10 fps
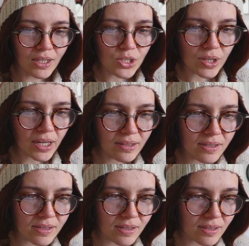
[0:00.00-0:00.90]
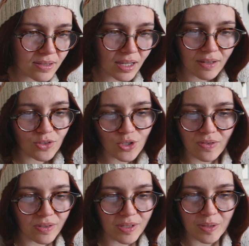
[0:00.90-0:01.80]
So yeah, this is like just
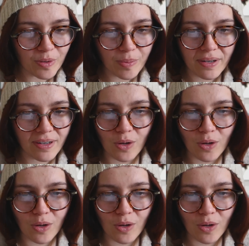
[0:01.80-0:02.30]
a very simple pattern.